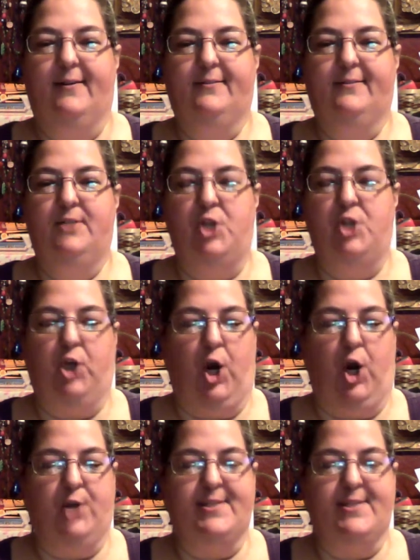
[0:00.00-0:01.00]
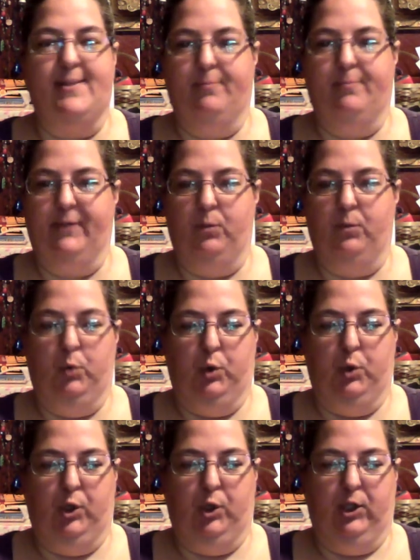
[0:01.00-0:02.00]
Gentle Arts Simply
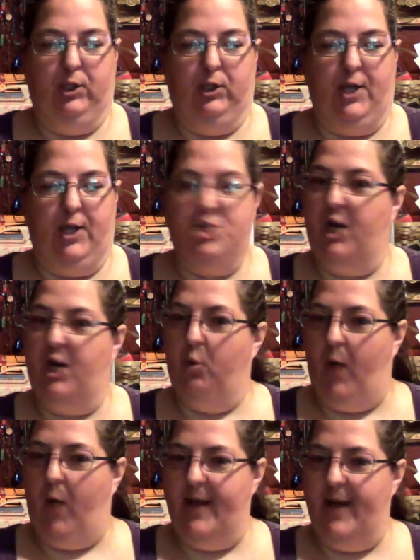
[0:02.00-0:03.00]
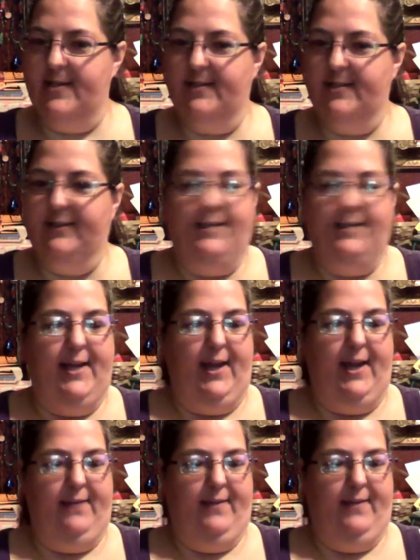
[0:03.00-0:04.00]
Wool Shaker White.
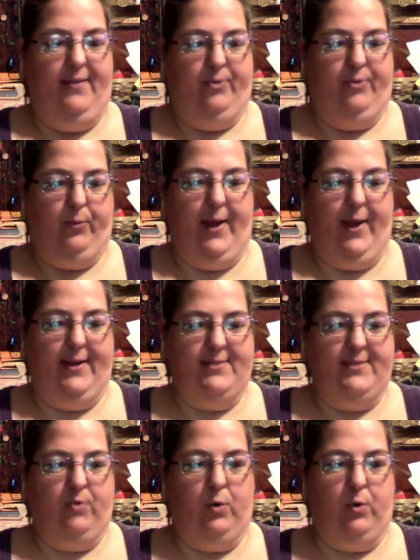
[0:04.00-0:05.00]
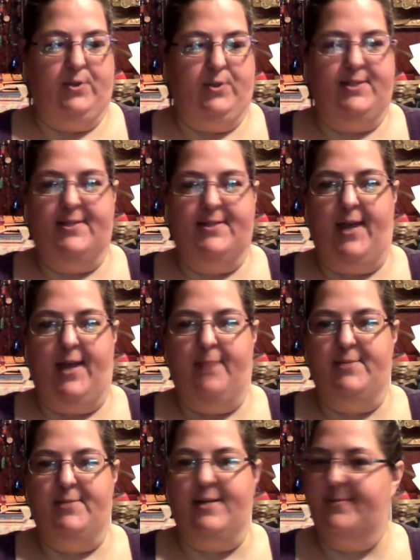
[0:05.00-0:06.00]
And then the red is, of course, the same
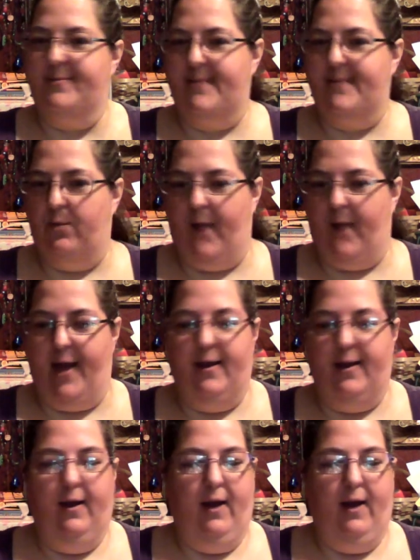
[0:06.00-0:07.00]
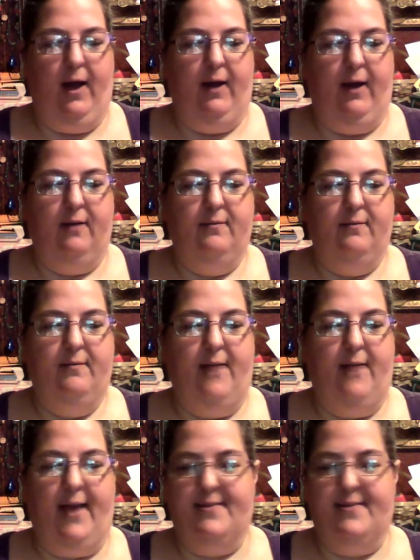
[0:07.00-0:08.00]
DMC red
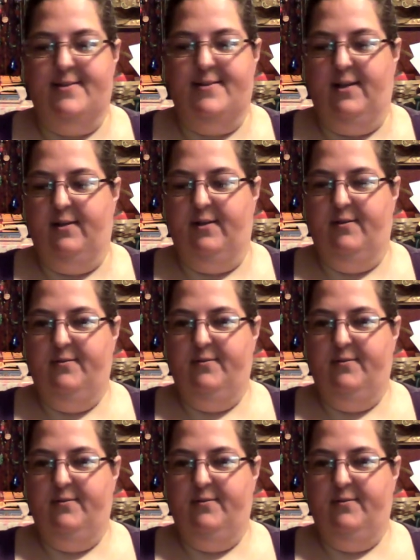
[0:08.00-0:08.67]
as the